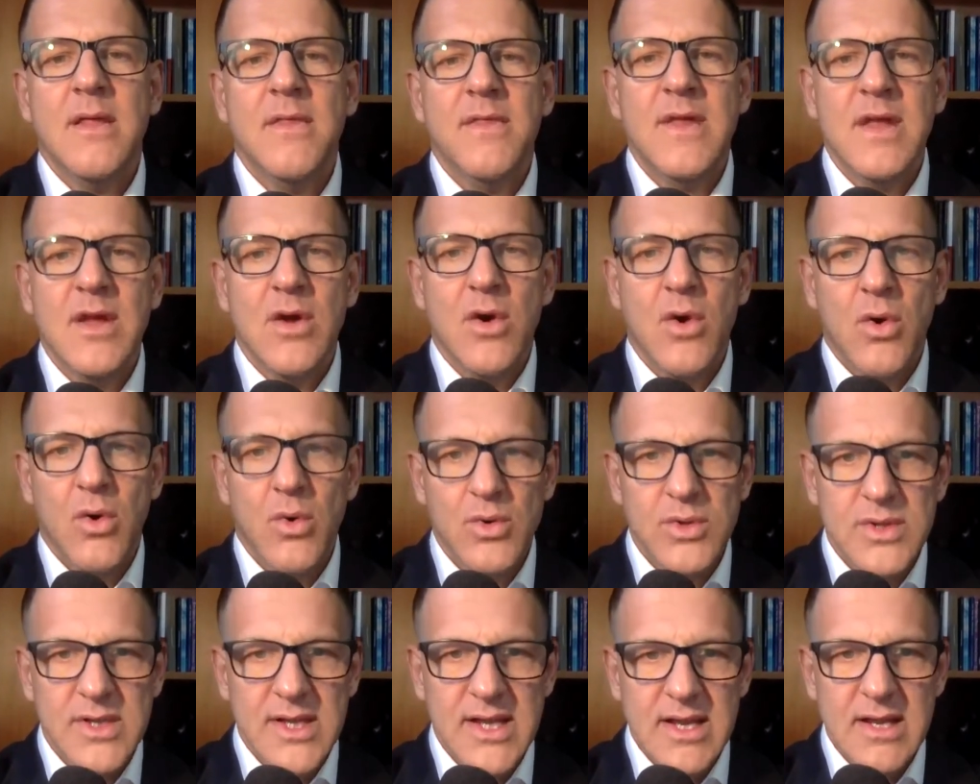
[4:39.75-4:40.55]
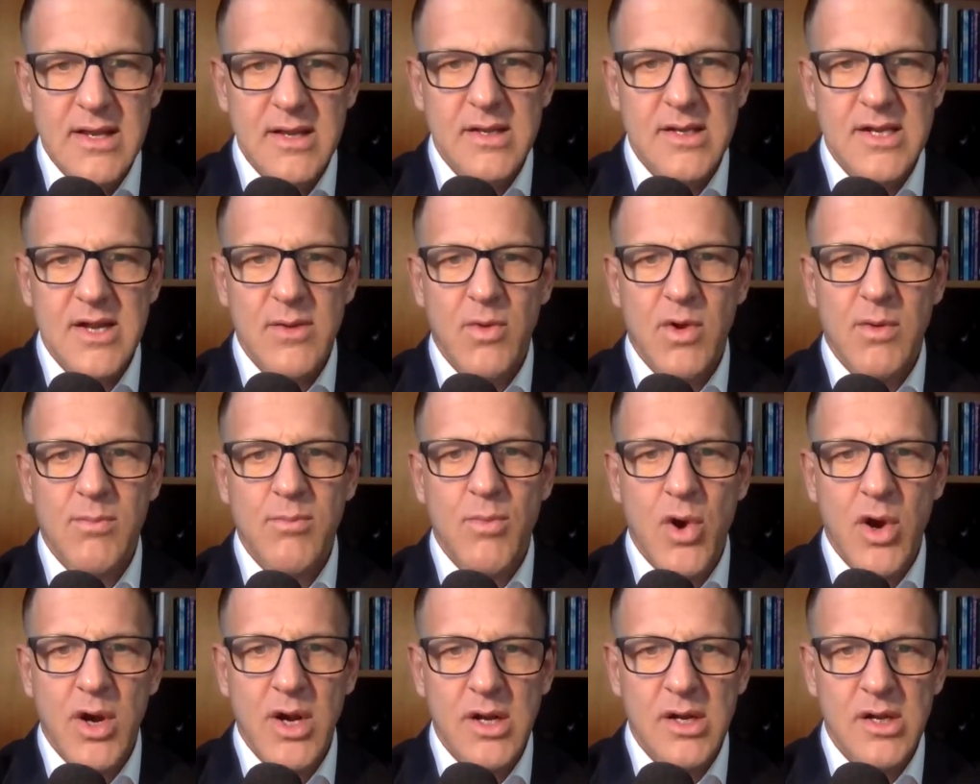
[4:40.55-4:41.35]
The only network
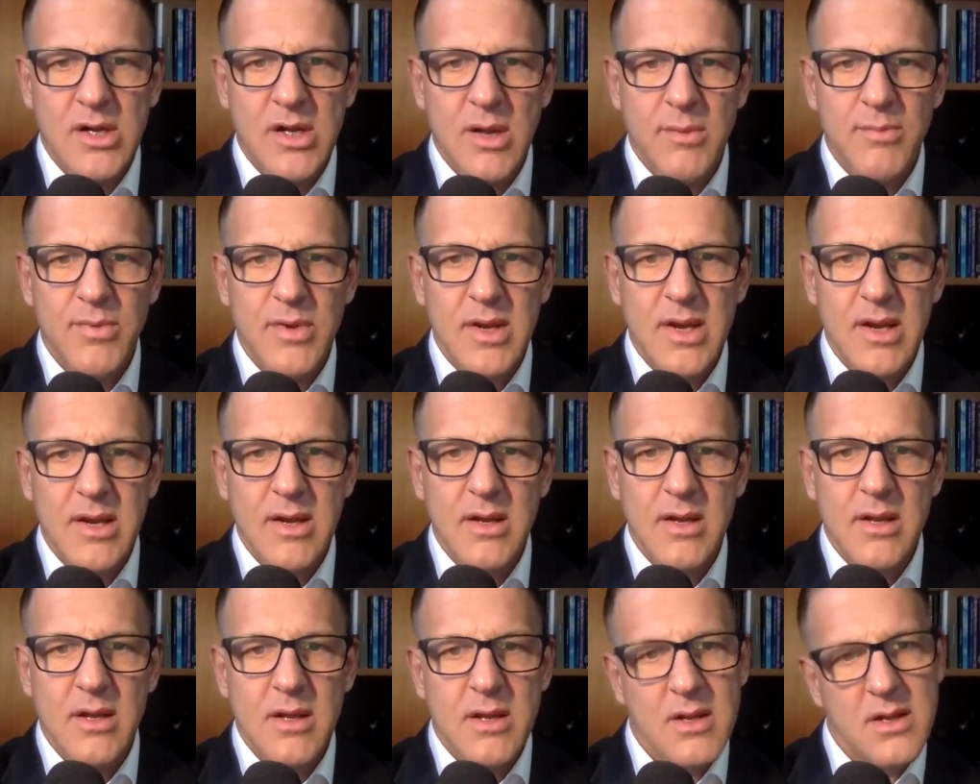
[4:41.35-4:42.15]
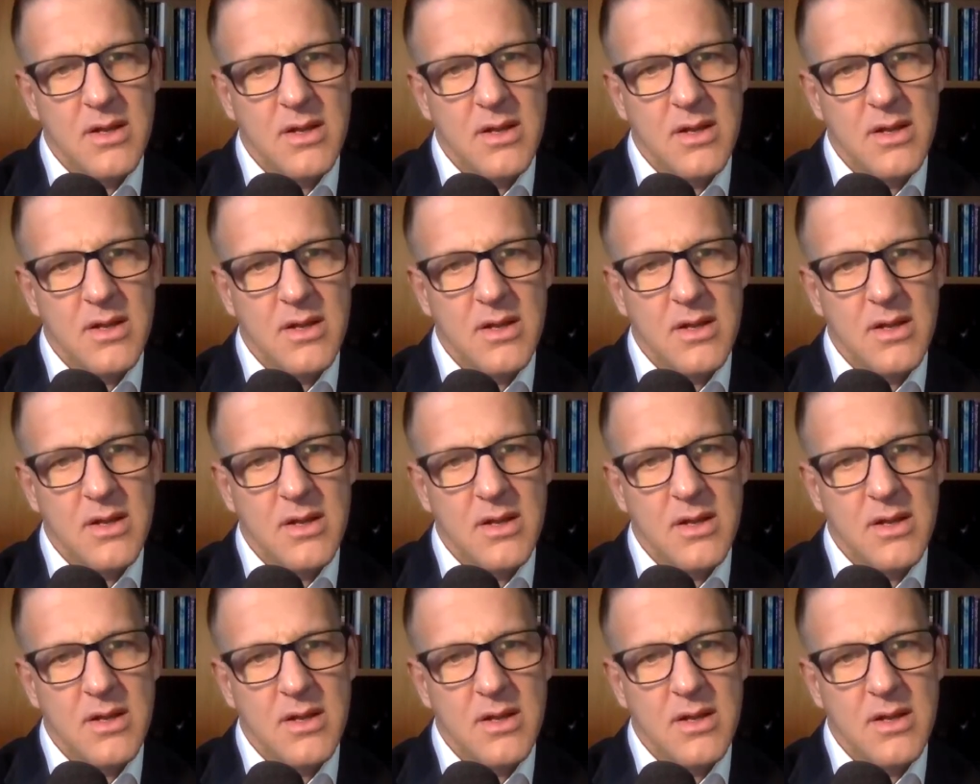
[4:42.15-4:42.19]
marketing company